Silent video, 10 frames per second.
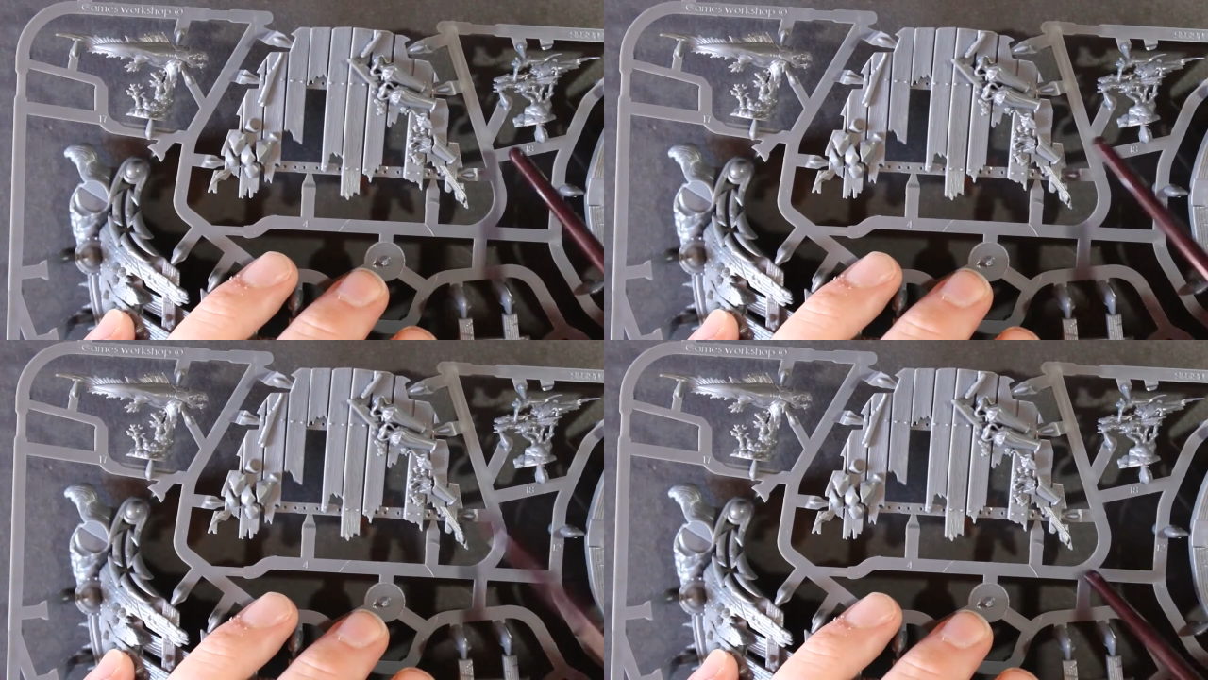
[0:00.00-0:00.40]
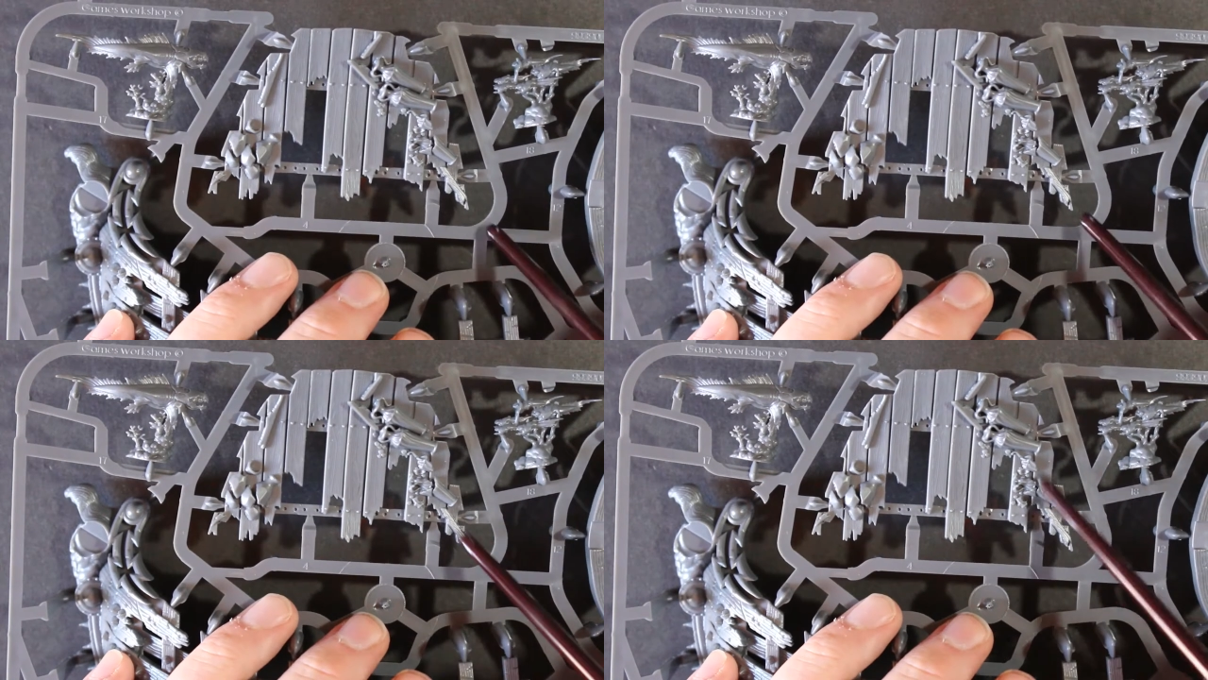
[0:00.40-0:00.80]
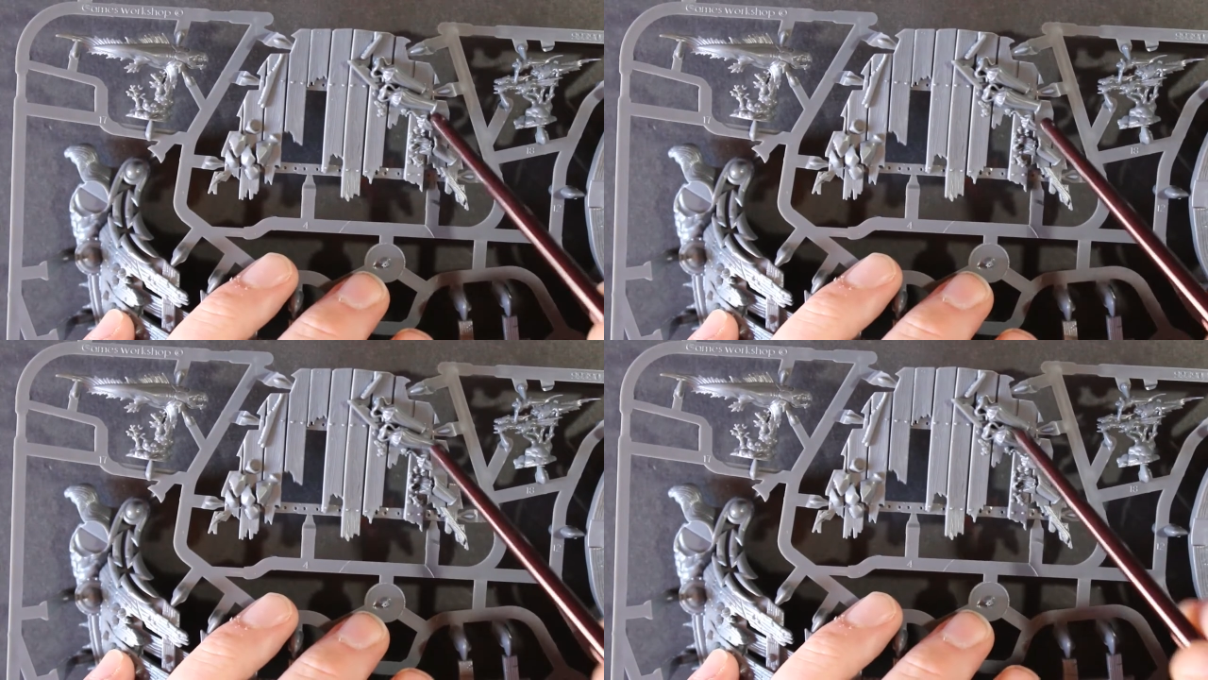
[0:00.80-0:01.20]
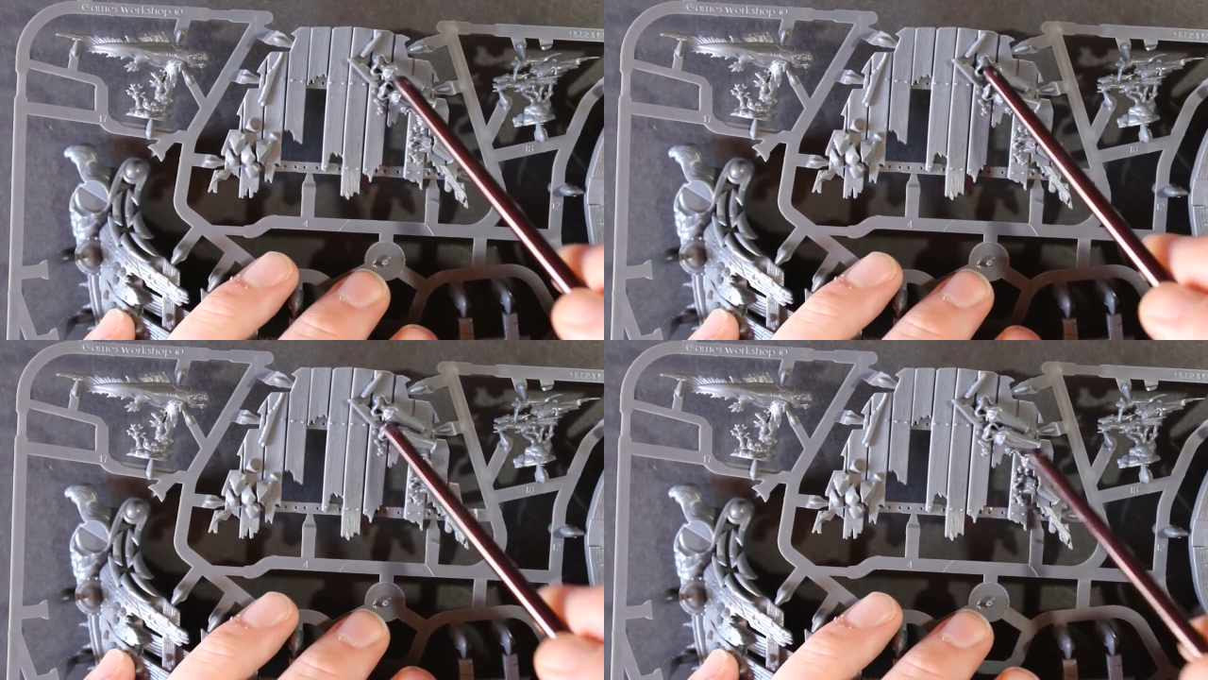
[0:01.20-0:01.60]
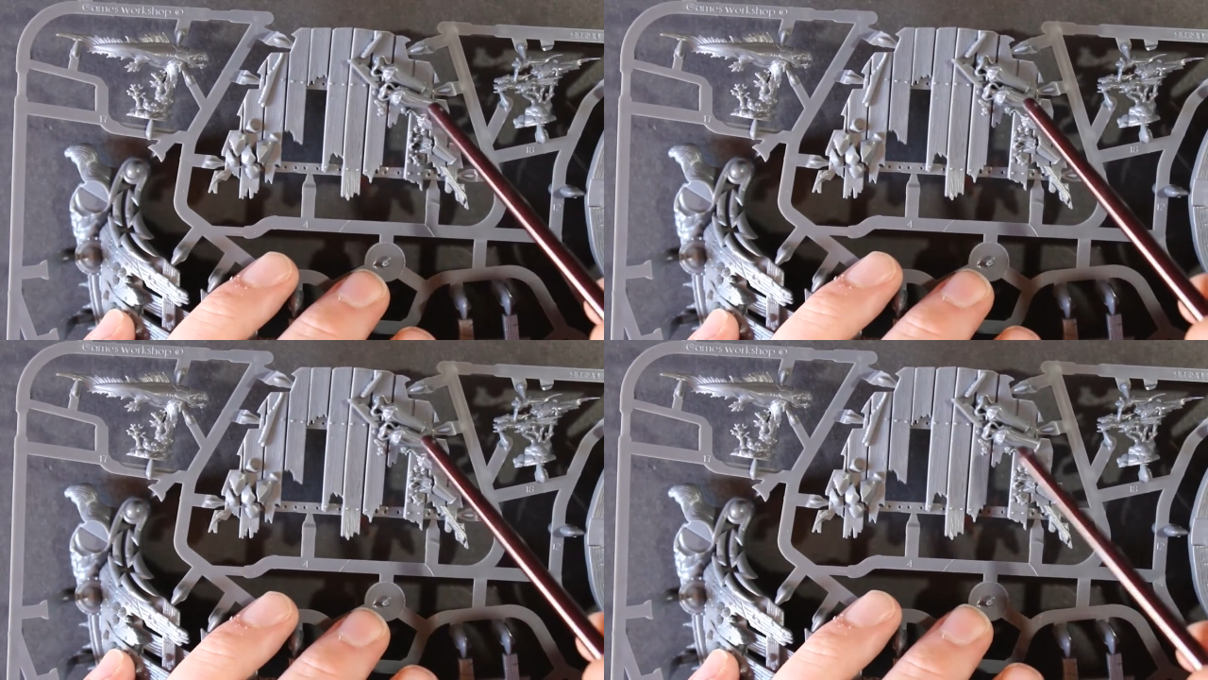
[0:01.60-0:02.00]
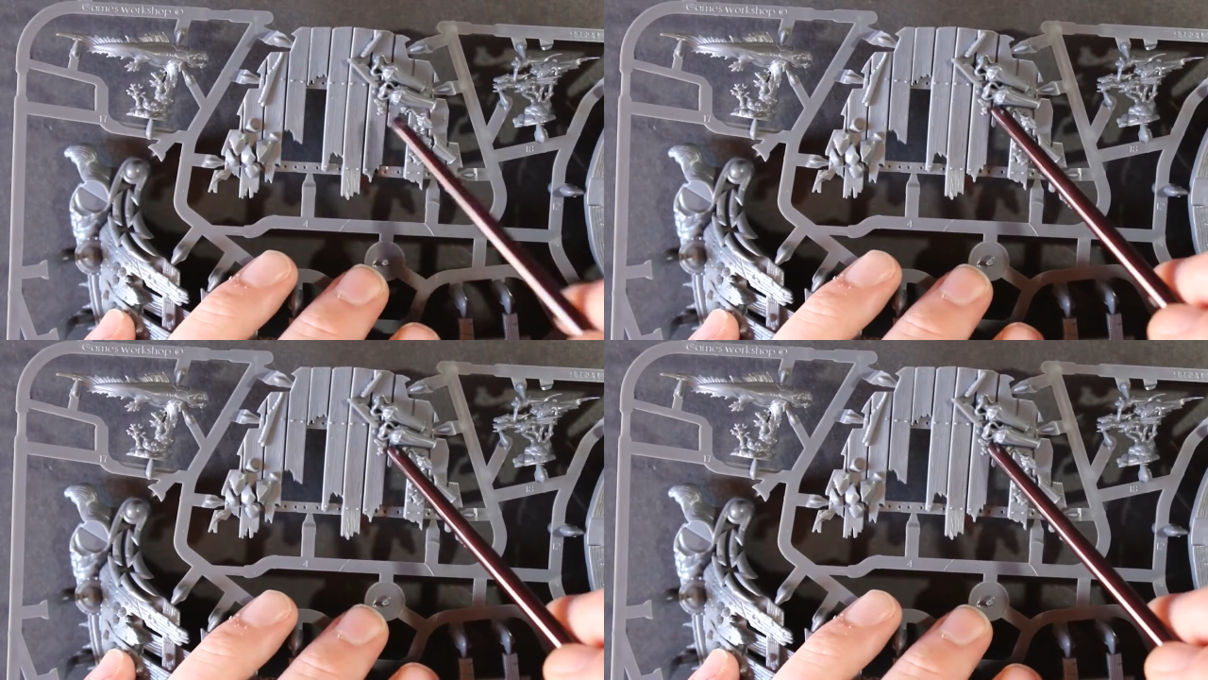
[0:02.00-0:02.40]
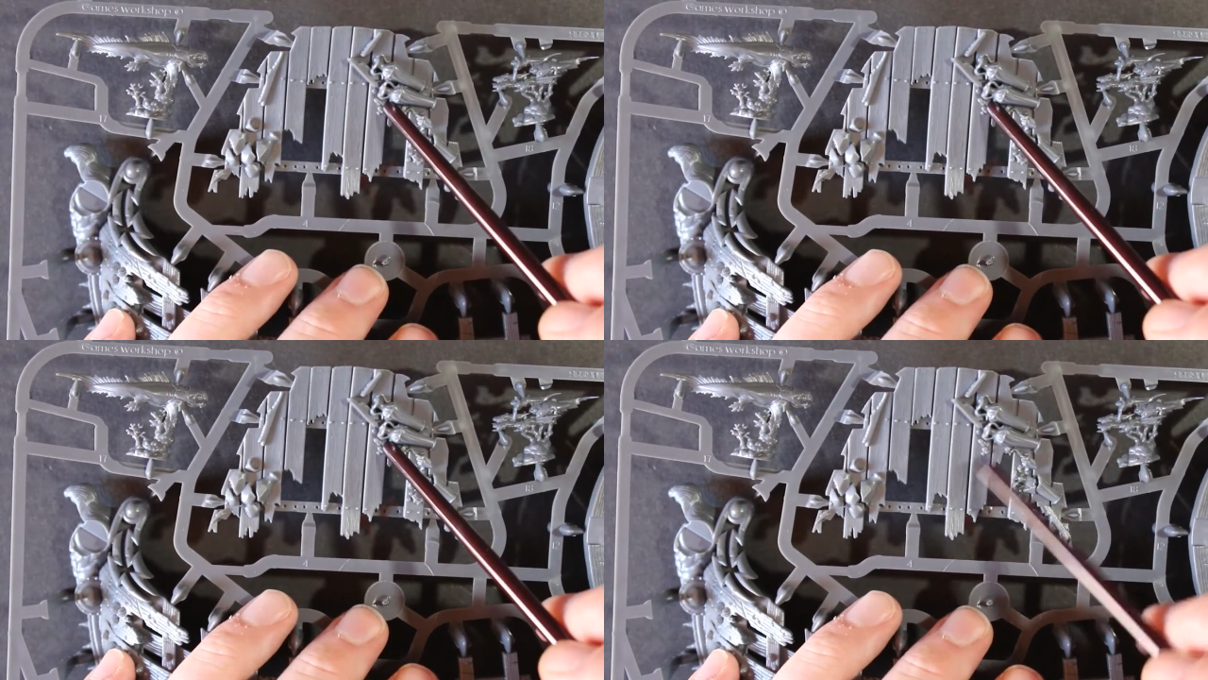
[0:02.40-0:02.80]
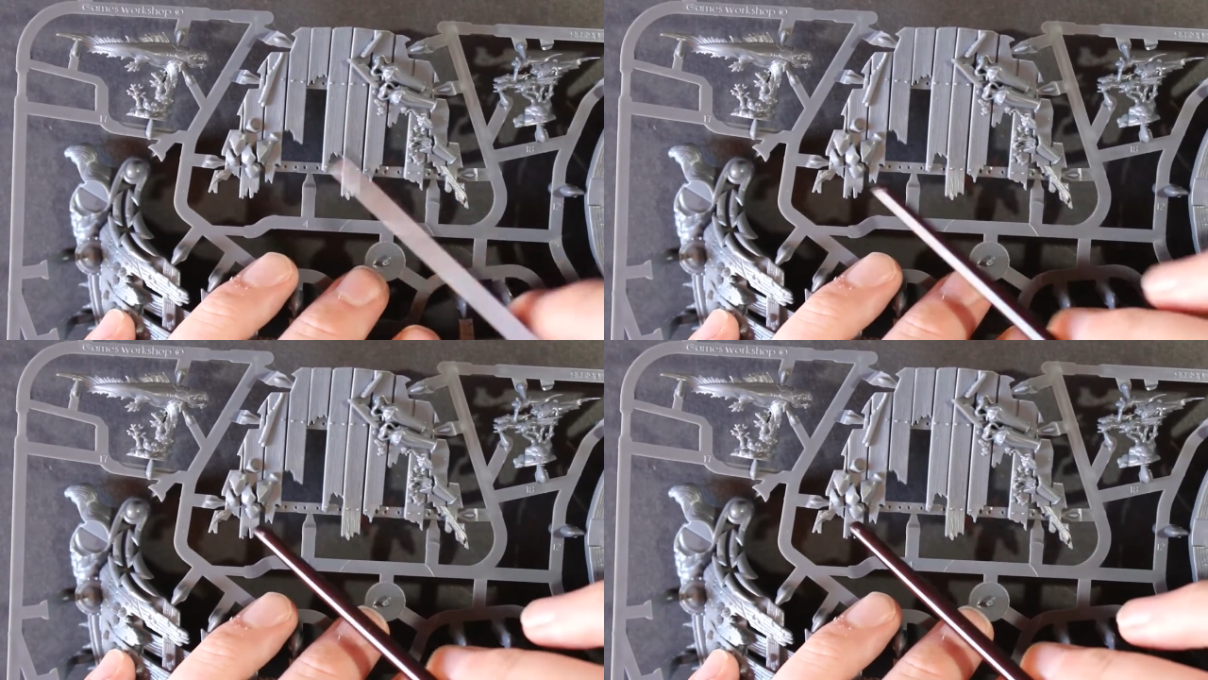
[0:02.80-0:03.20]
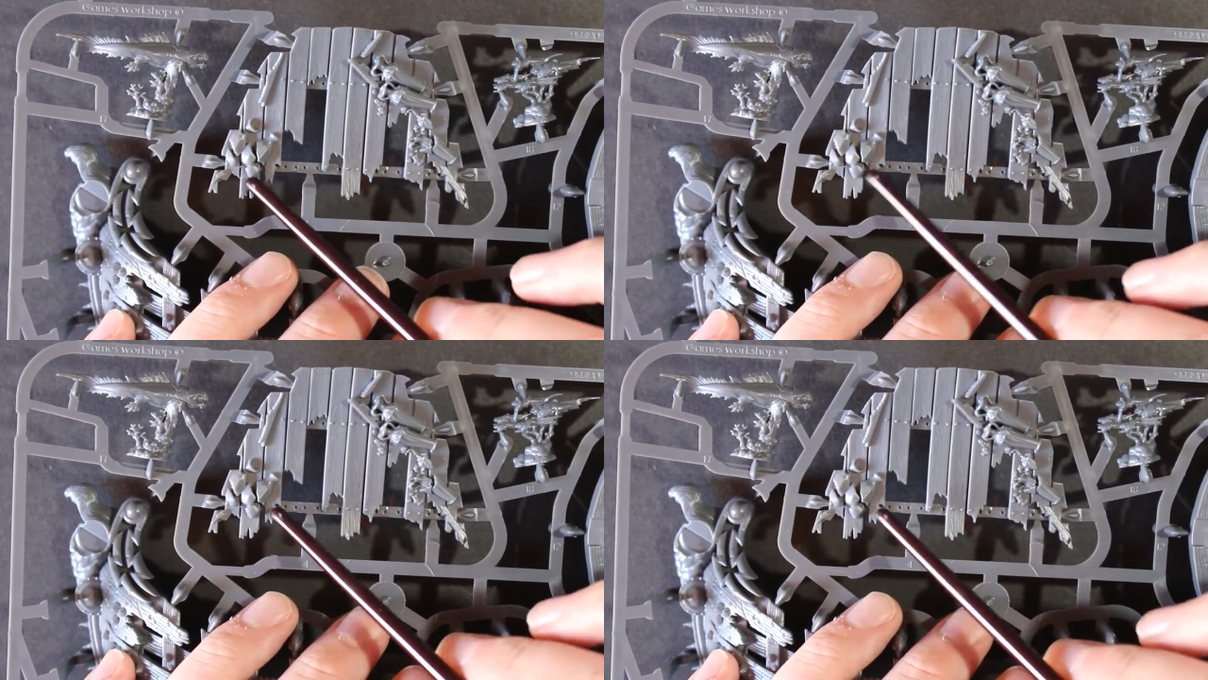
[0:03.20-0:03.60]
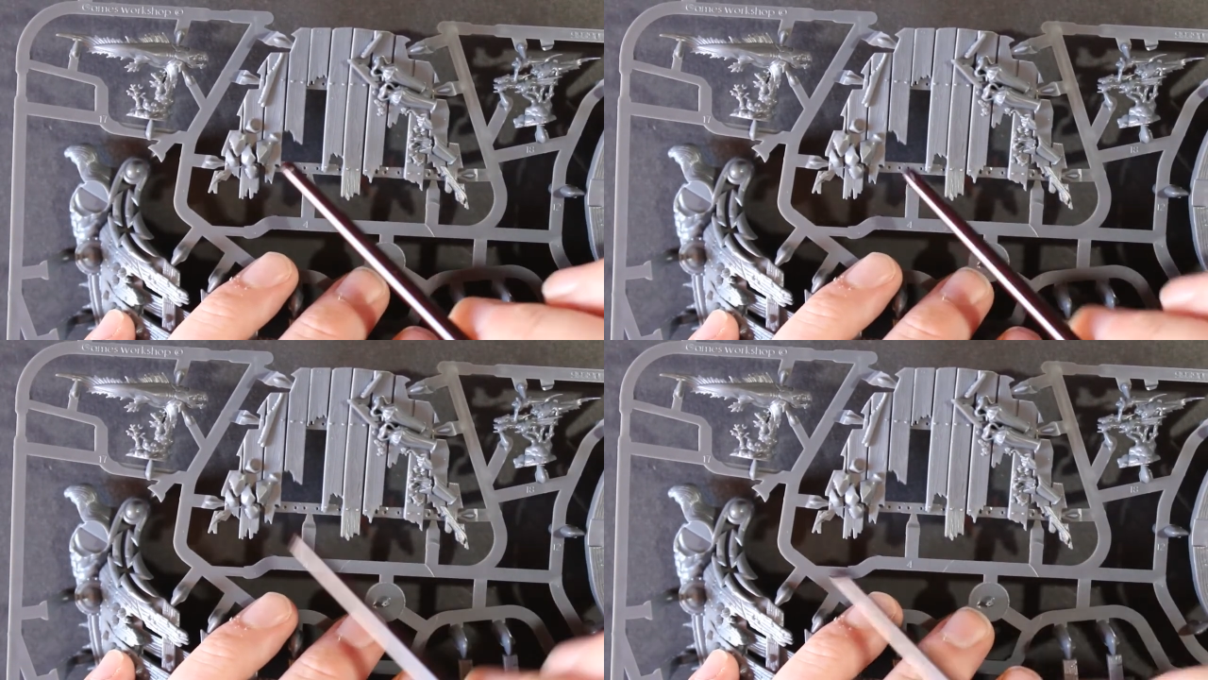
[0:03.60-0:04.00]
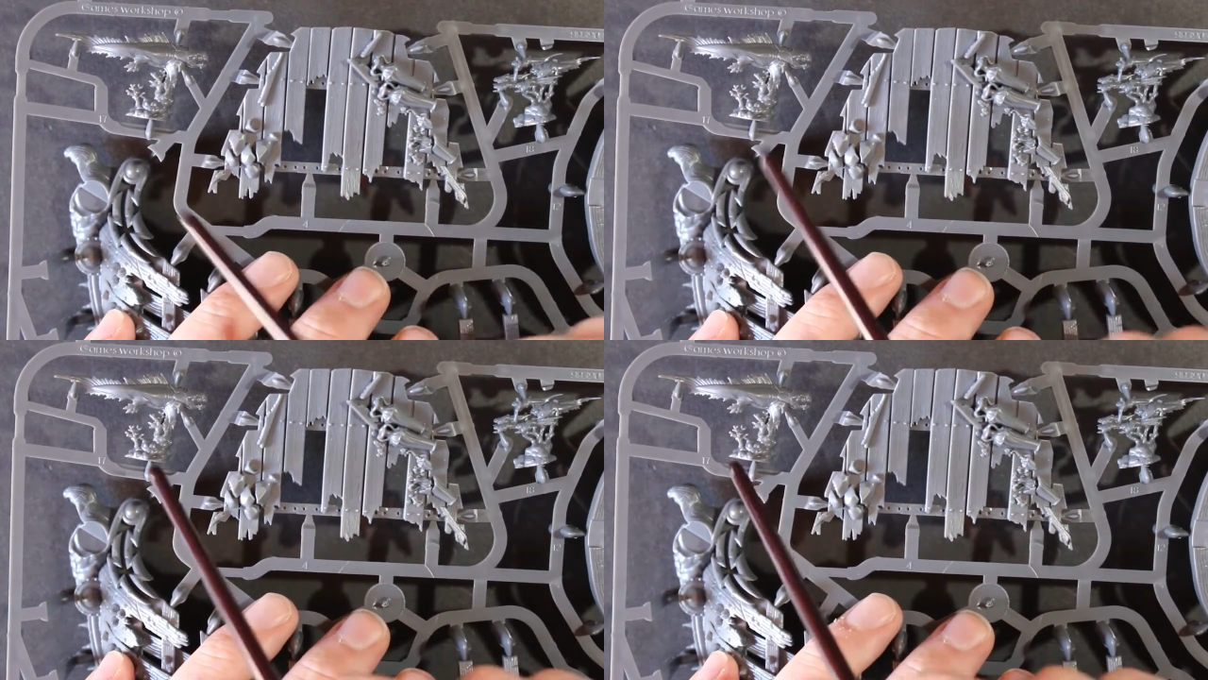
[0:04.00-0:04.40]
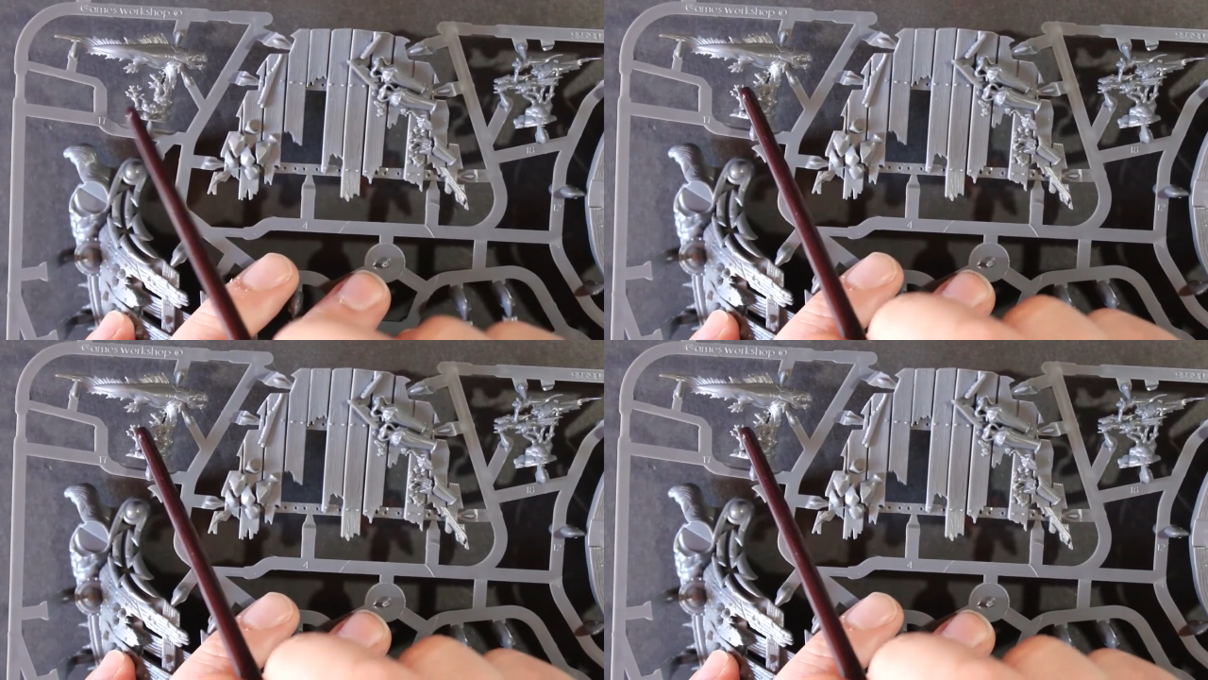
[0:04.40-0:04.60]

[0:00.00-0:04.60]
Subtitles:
No face is visible, so there are no lips to read.